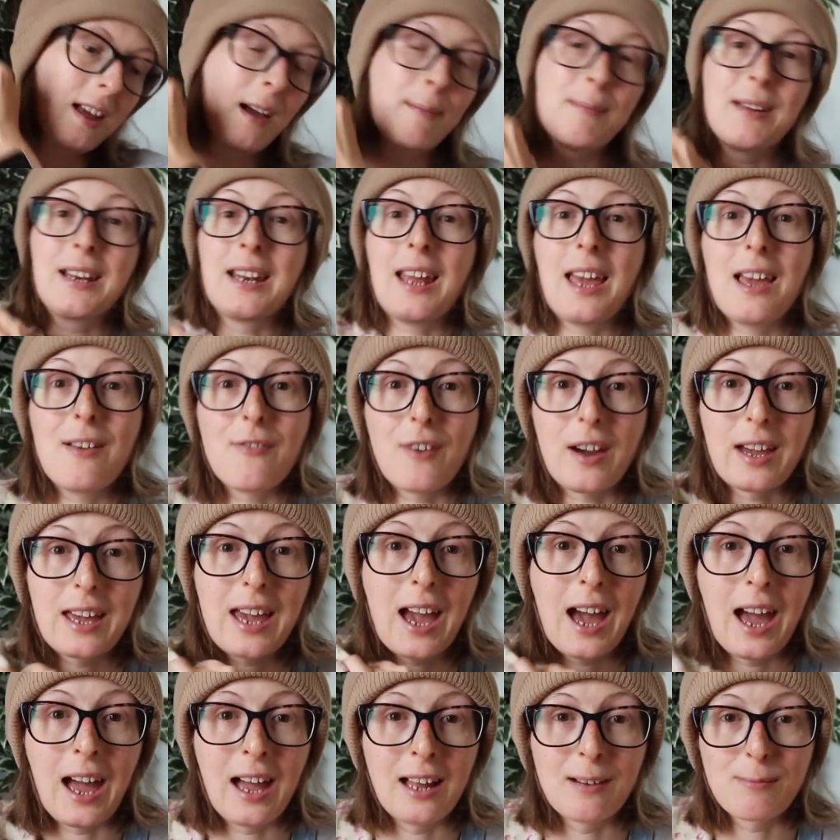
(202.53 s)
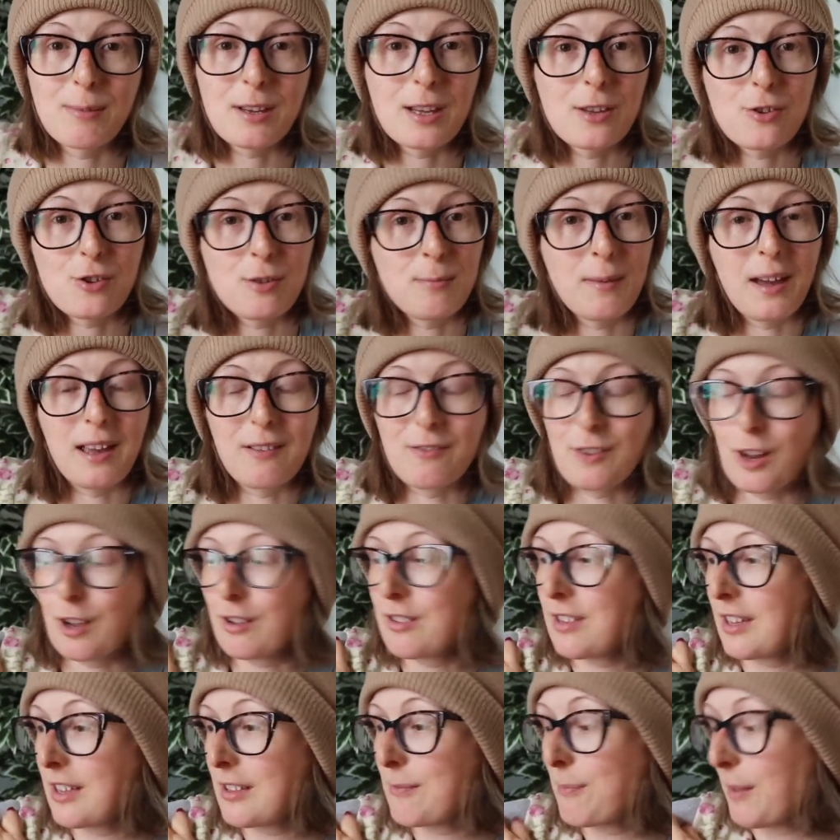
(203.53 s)
I mean, if I can, because you may have
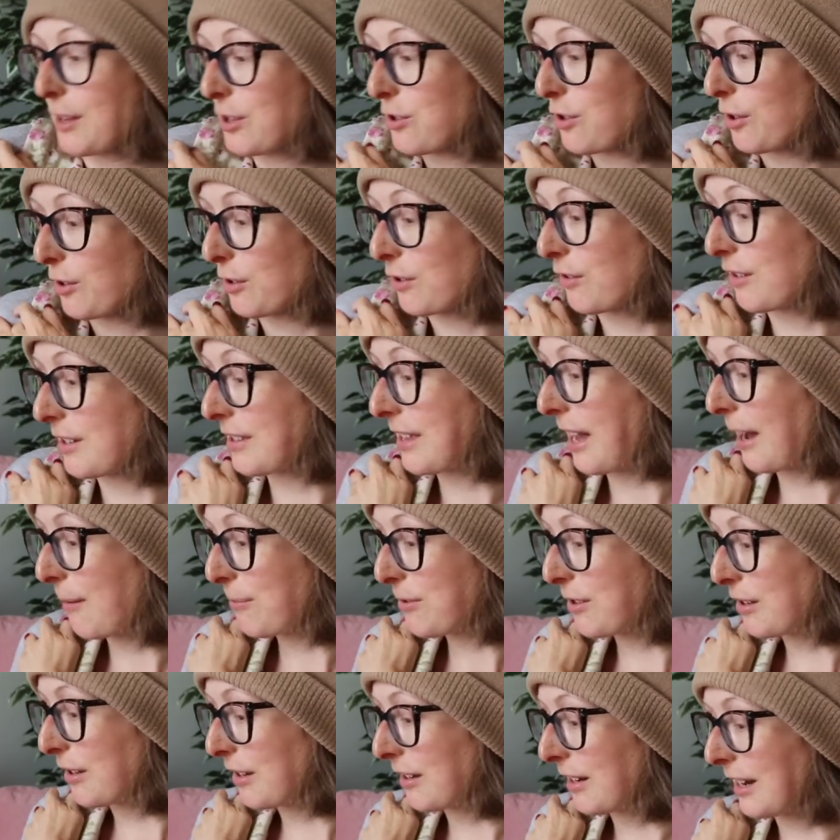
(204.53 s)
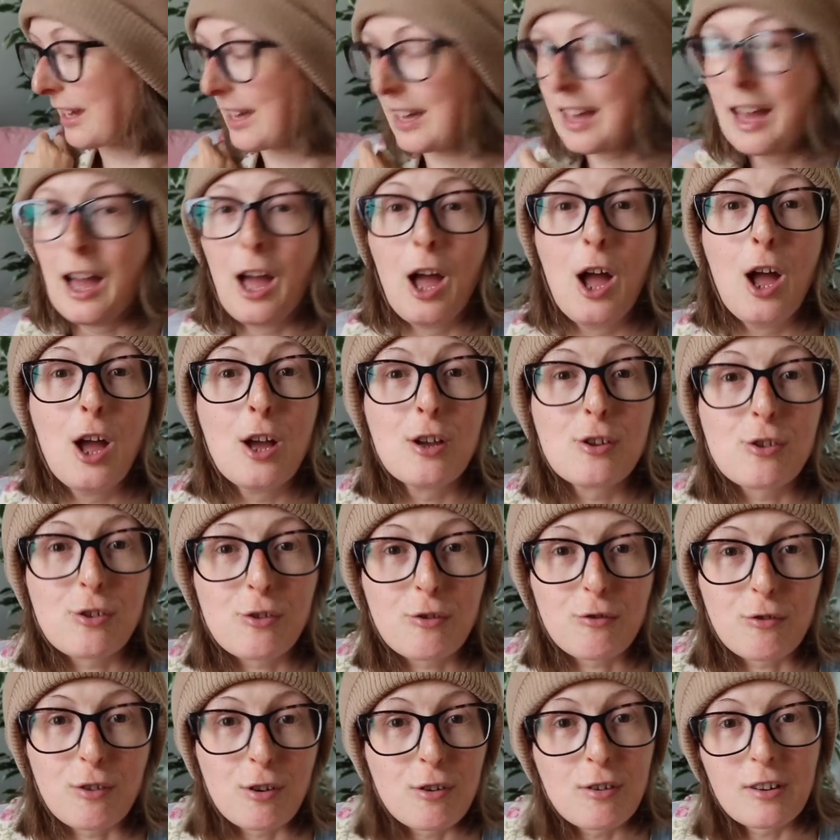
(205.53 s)
noticed my shoulder is absolutely
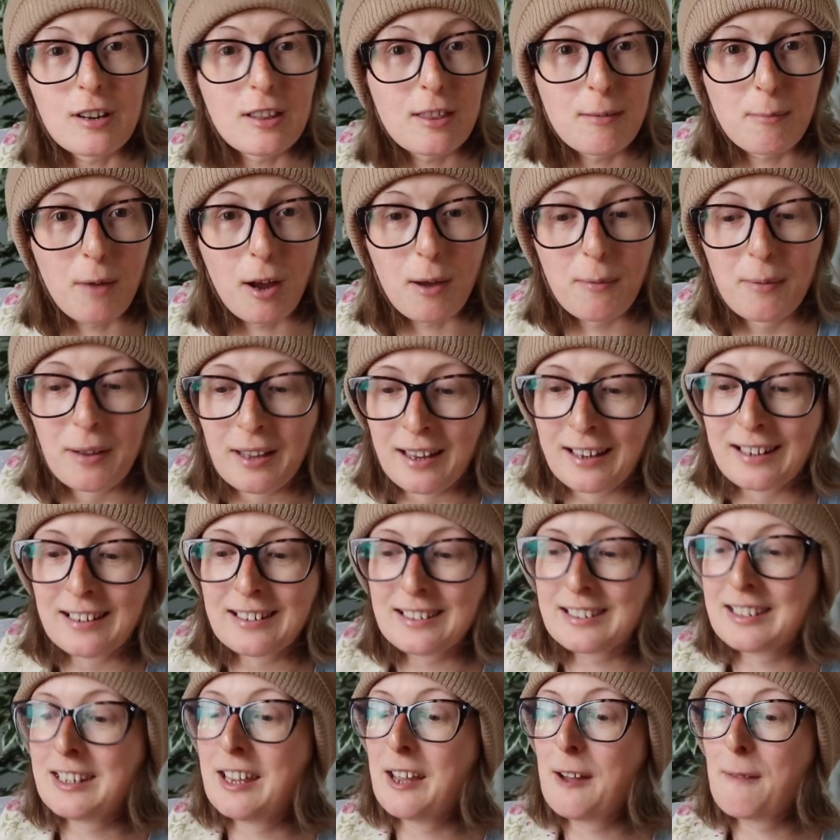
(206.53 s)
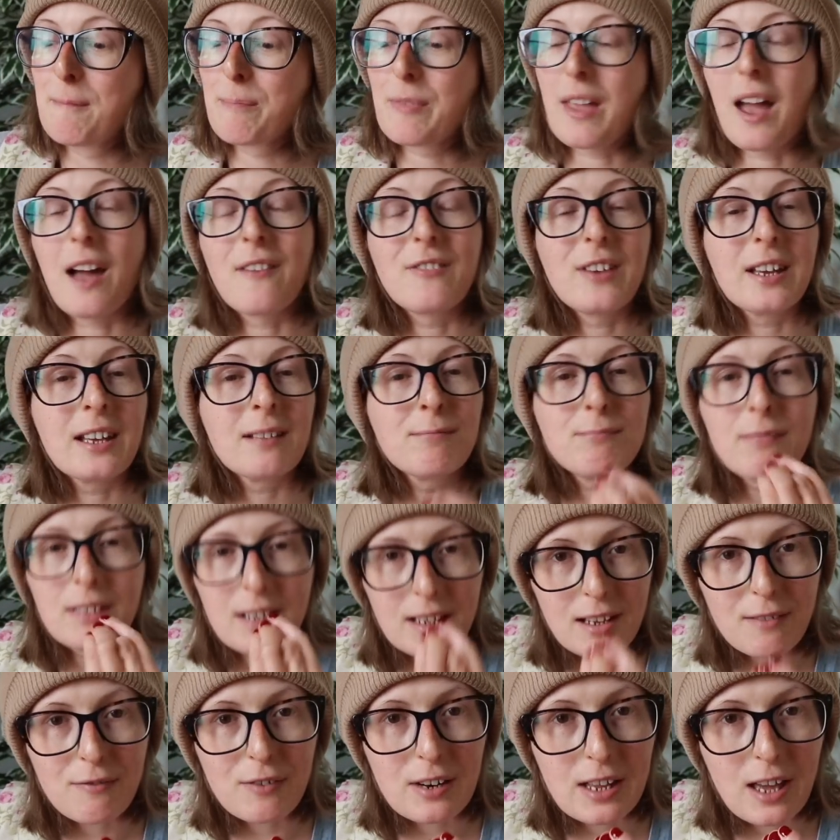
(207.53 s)
screwed at the moment, having
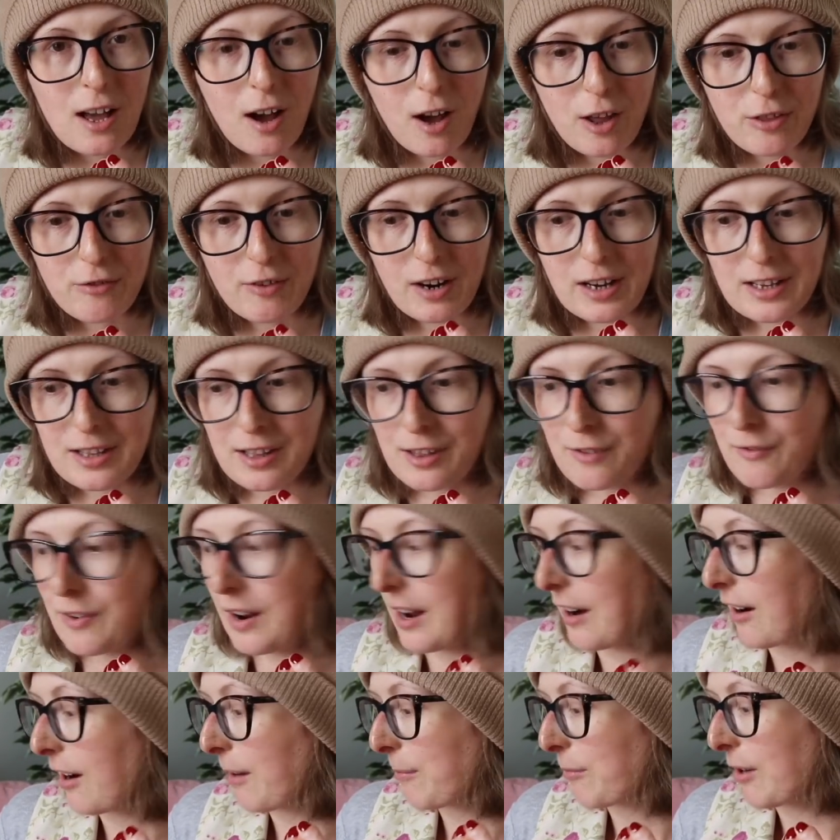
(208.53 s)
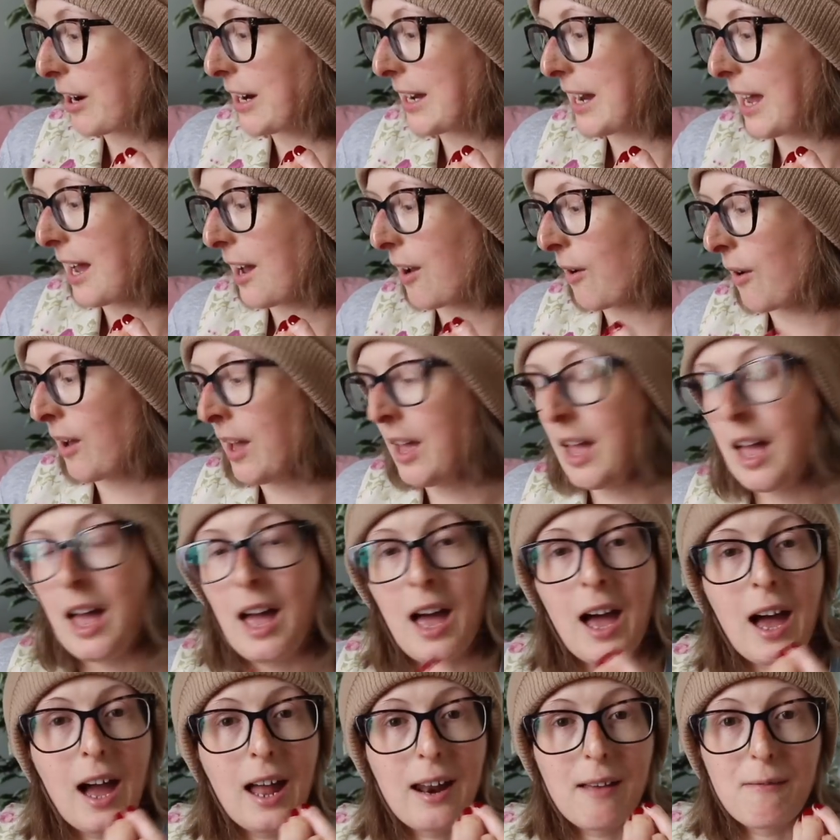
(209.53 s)
lovely arthritis flare up right now,
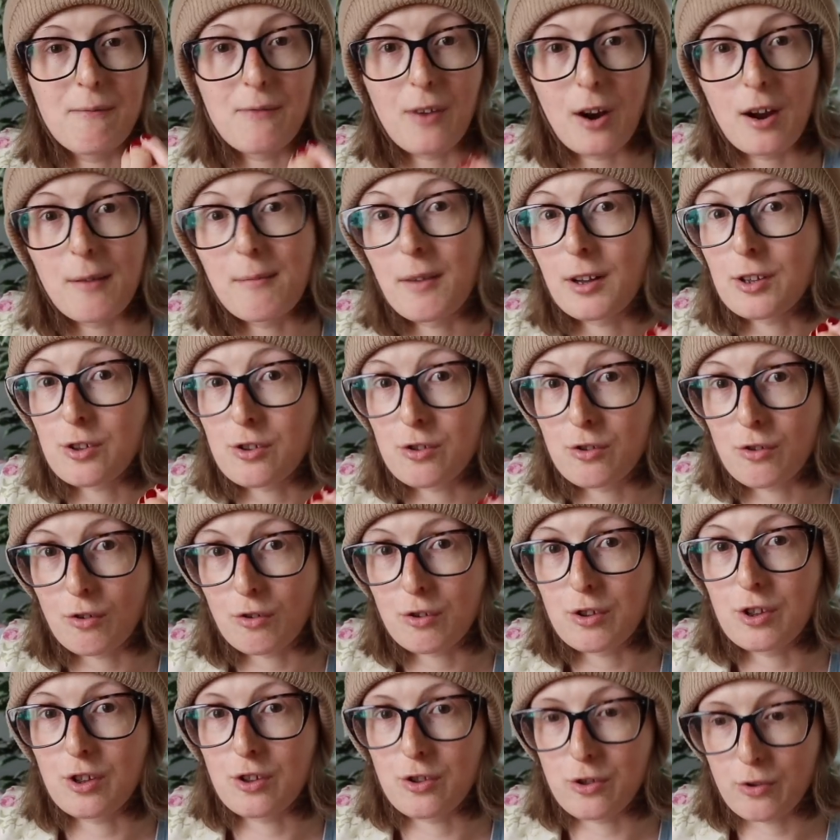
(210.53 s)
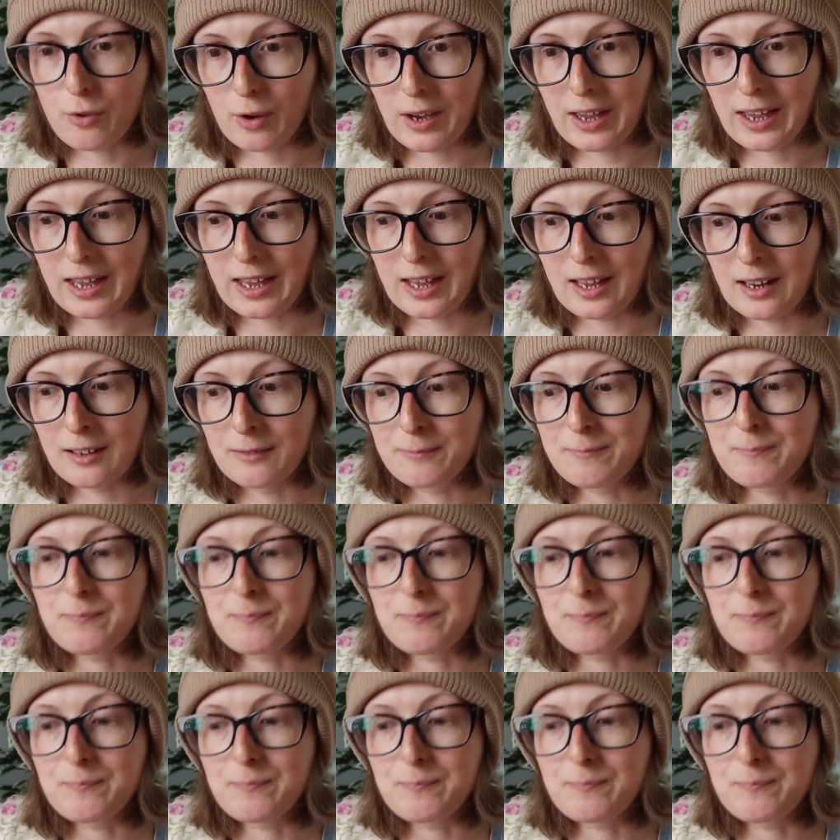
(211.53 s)
and I'm very much not enjoying it.